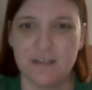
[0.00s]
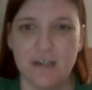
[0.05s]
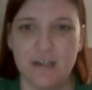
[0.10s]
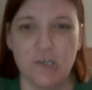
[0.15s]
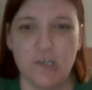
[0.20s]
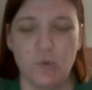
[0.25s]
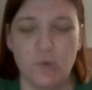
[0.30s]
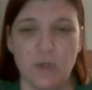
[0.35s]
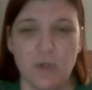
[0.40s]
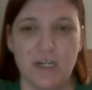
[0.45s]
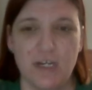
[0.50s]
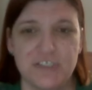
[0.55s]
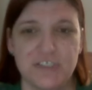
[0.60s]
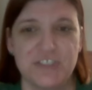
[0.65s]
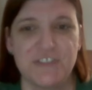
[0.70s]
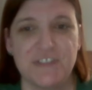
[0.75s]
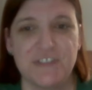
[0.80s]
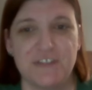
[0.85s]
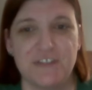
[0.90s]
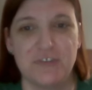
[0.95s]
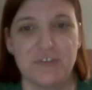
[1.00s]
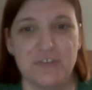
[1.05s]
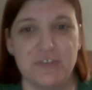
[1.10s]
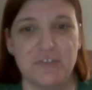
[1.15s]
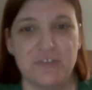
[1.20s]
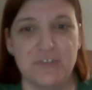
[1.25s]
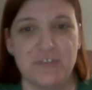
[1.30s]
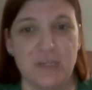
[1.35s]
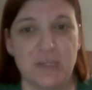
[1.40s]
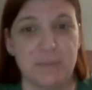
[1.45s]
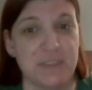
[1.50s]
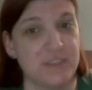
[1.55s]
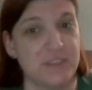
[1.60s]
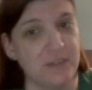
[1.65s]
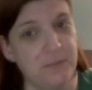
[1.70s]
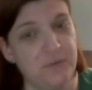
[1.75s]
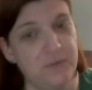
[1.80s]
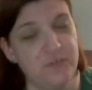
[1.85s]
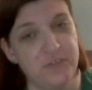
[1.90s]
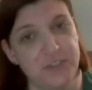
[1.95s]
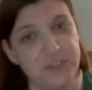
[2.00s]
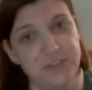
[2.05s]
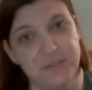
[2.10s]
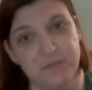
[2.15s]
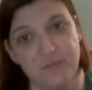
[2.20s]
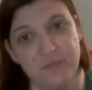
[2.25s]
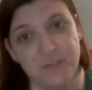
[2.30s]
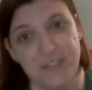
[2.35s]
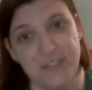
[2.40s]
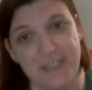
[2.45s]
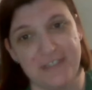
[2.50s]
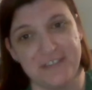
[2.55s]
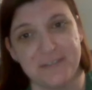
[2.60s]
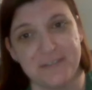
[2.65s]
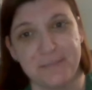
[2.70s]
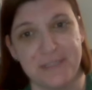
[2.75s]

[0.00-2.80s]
Watch Senator Tommy Tuberville for that,